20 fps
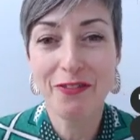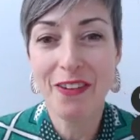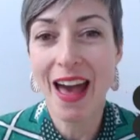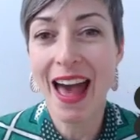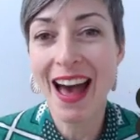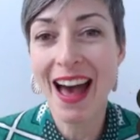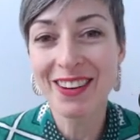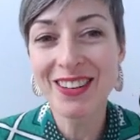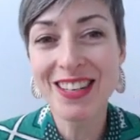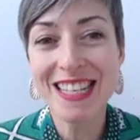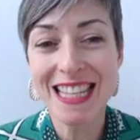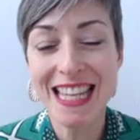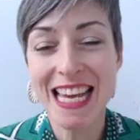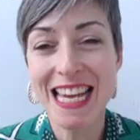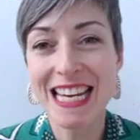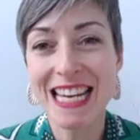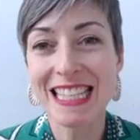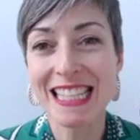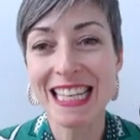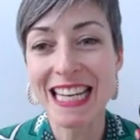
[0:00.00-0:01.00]
I found
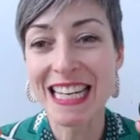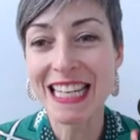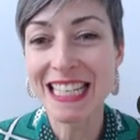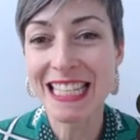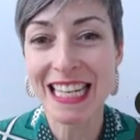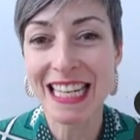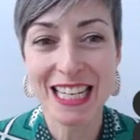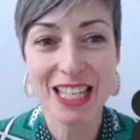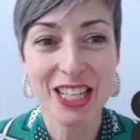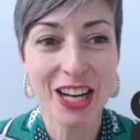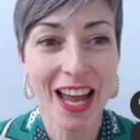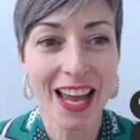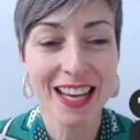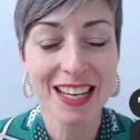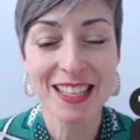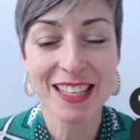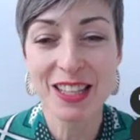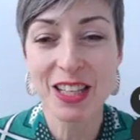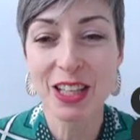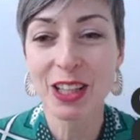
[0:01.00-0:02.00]
these in
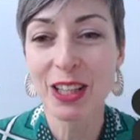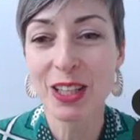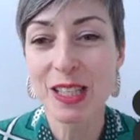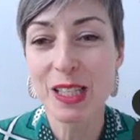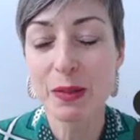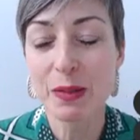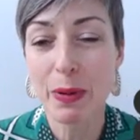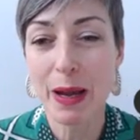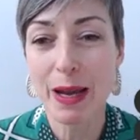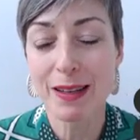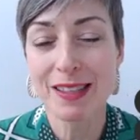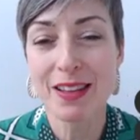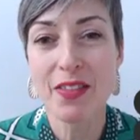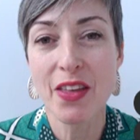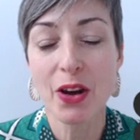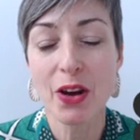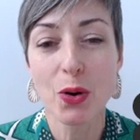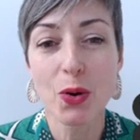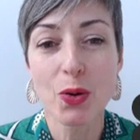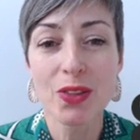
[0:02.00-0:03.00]
DJs, the Le
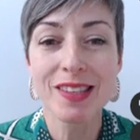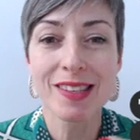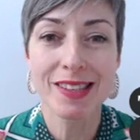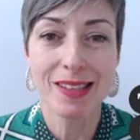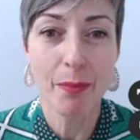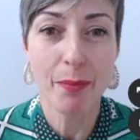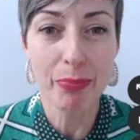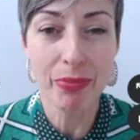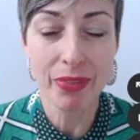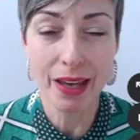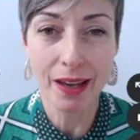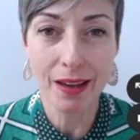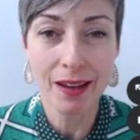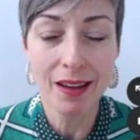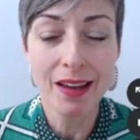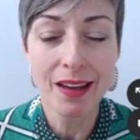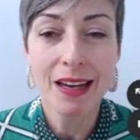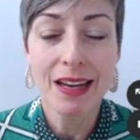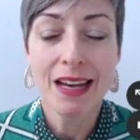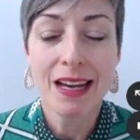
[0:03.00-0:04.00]
Specs, and they're called the
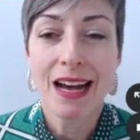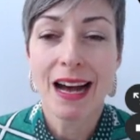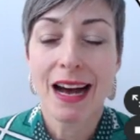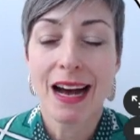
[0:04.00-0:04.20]
Something